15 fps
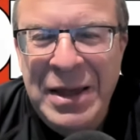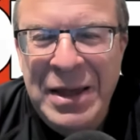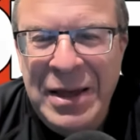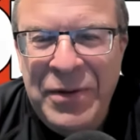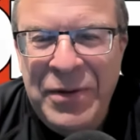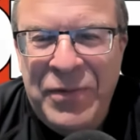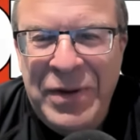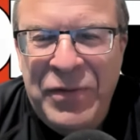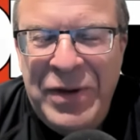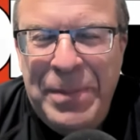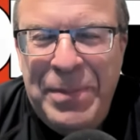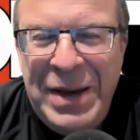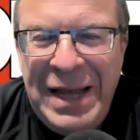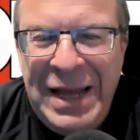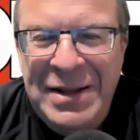if he
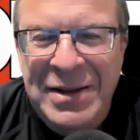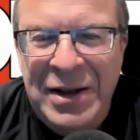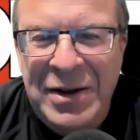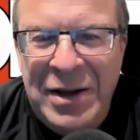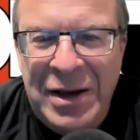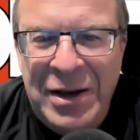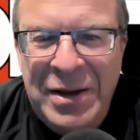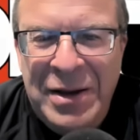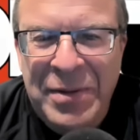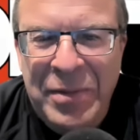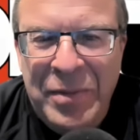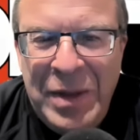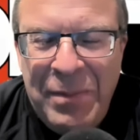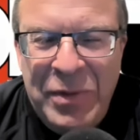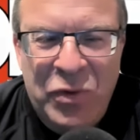painted
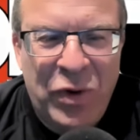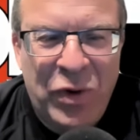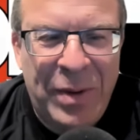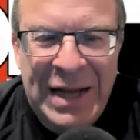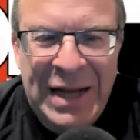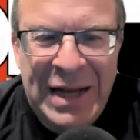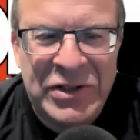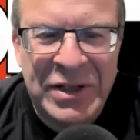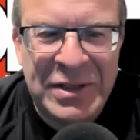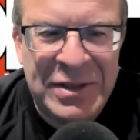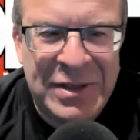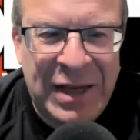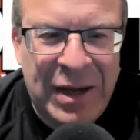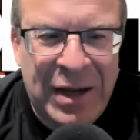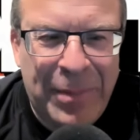in between
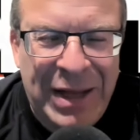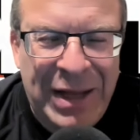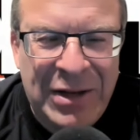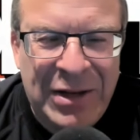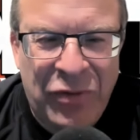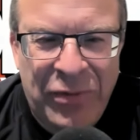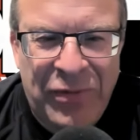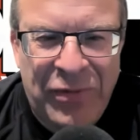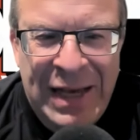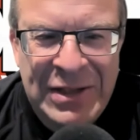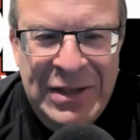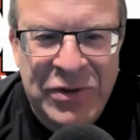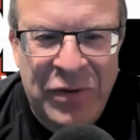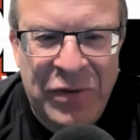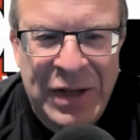matches, like he painted real
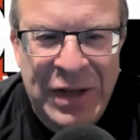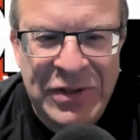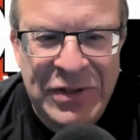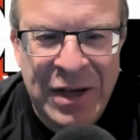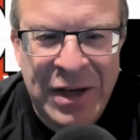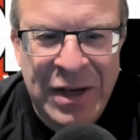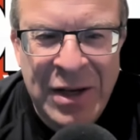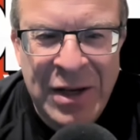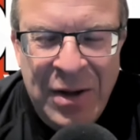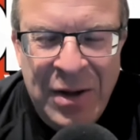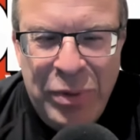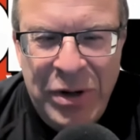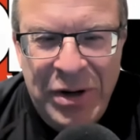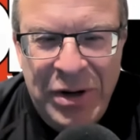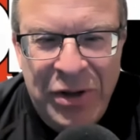fast, or if they just
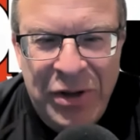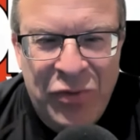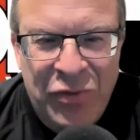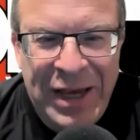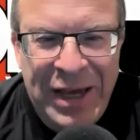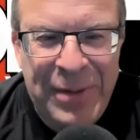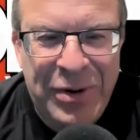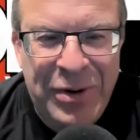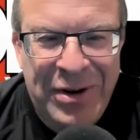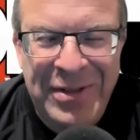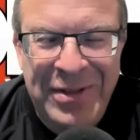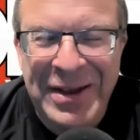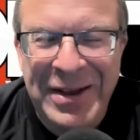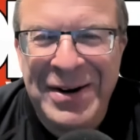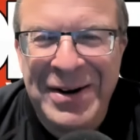put another ring apron
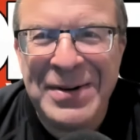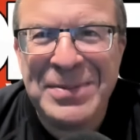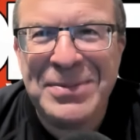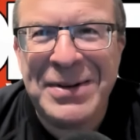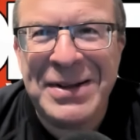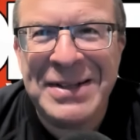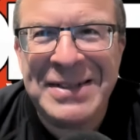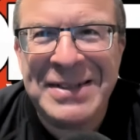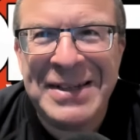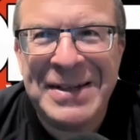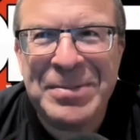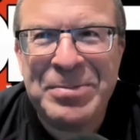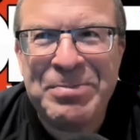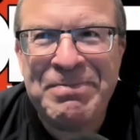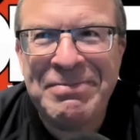on there. But
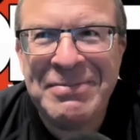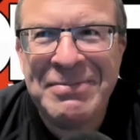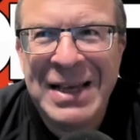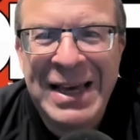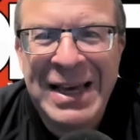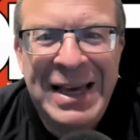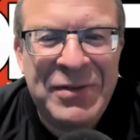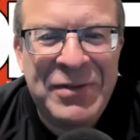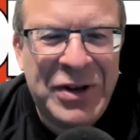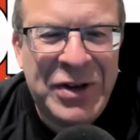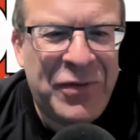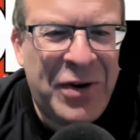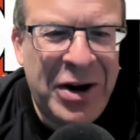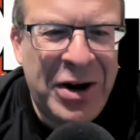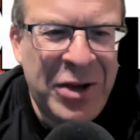hey,
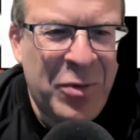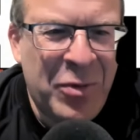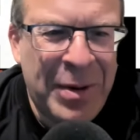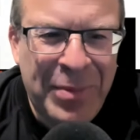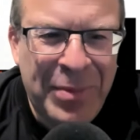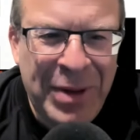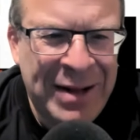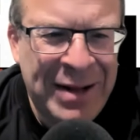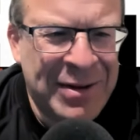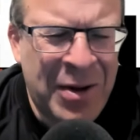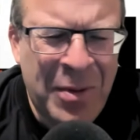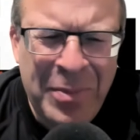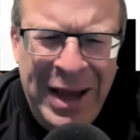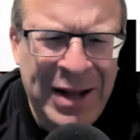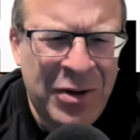Jeff Hardy, you want to paint?
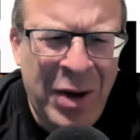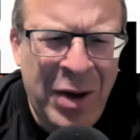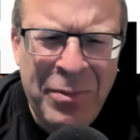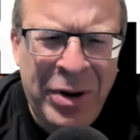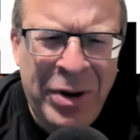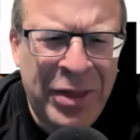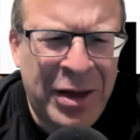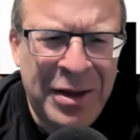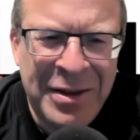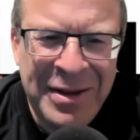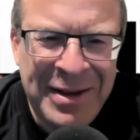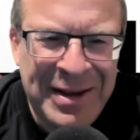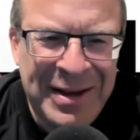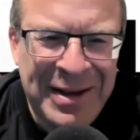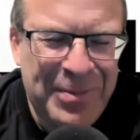Paint away, brother.
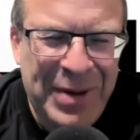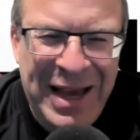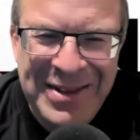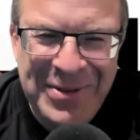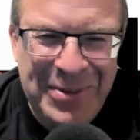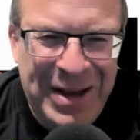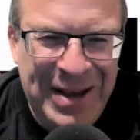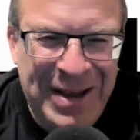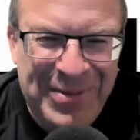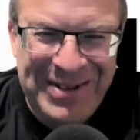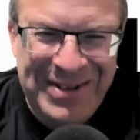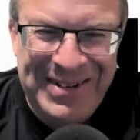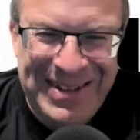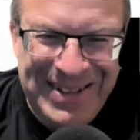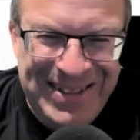Paint away, brother.
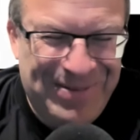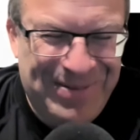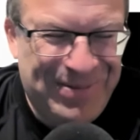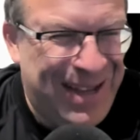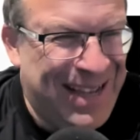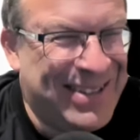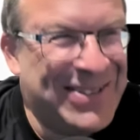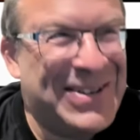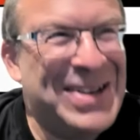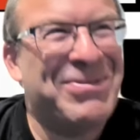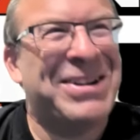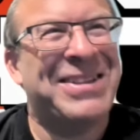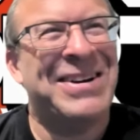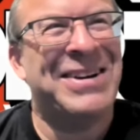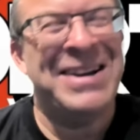Paint away,
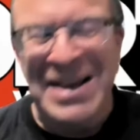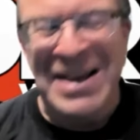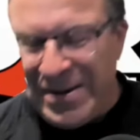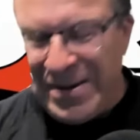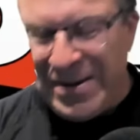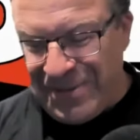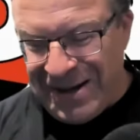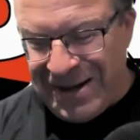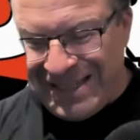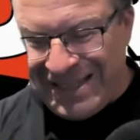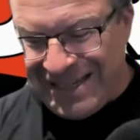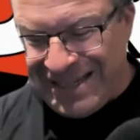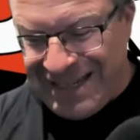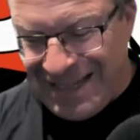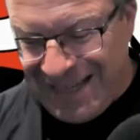brother. But
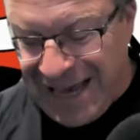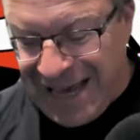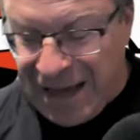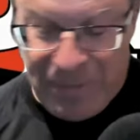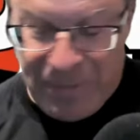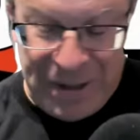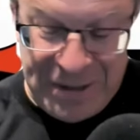it